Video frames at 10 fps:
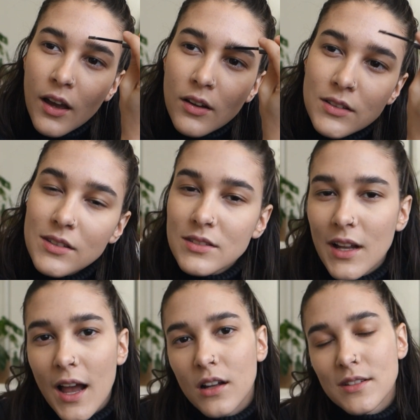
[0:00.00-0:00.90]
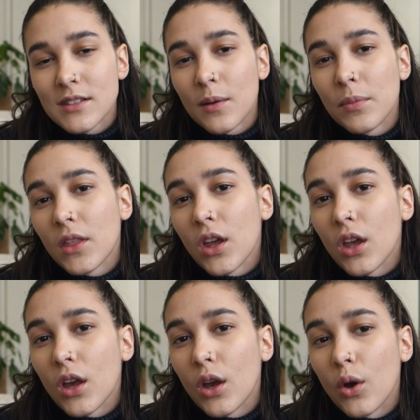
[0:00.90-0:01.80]
how to style
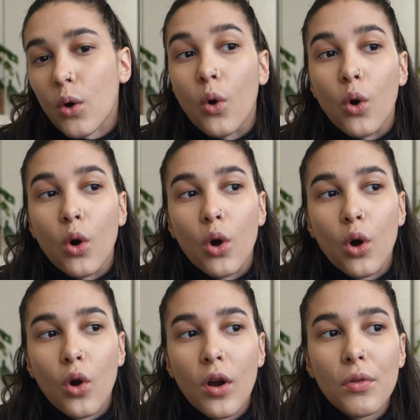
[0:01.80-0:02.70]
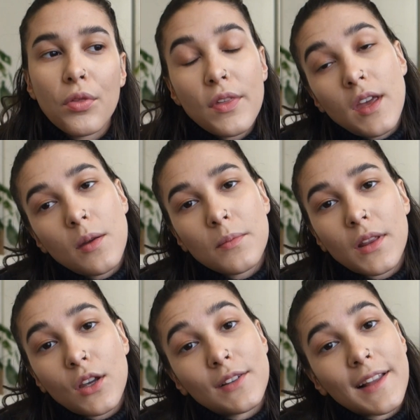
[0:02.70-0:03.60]
something or a theme
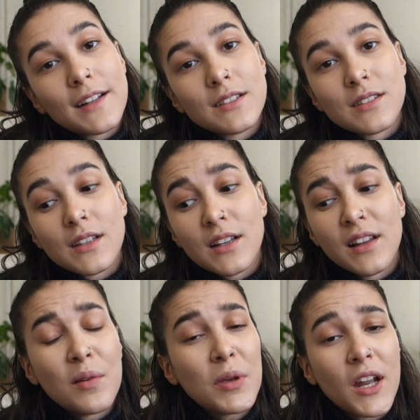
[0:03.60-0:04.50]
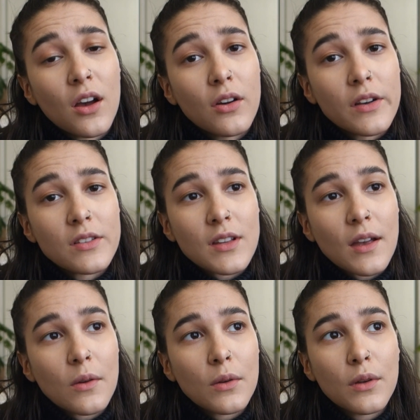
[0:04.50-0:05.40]
that you'd like to see, let me know, because
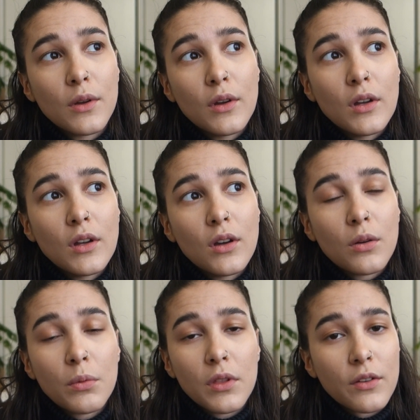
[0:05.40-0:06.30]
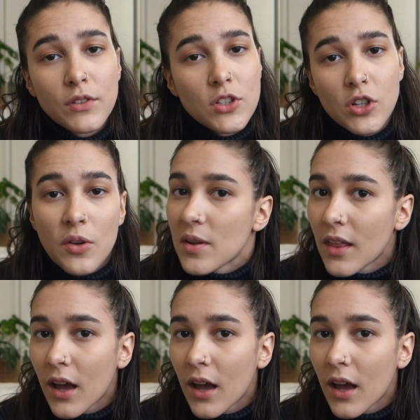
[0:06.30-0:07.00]
I would love to show you